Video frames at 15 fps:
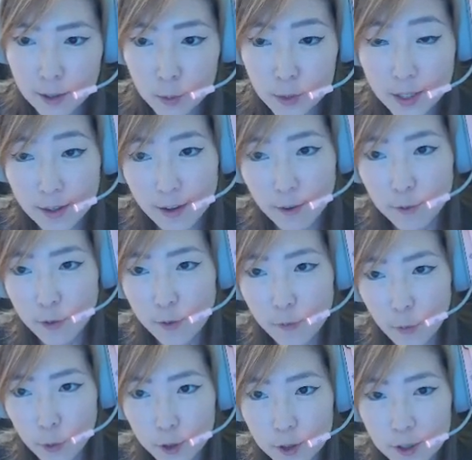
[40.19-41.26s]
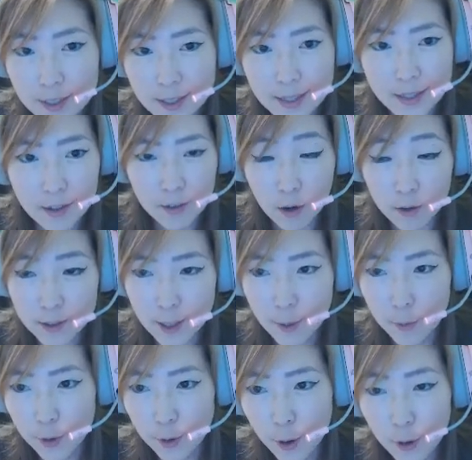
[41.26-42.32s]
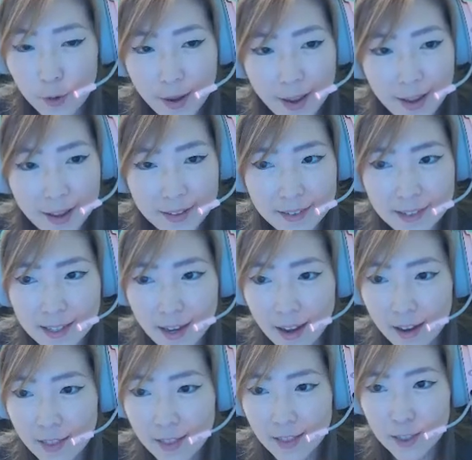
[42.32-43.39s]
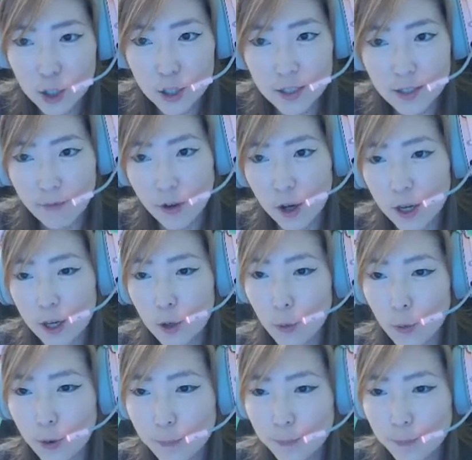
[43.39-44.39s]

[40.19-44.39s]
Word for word: It was a gift from ForterC a long time ago, and I think she's very cool.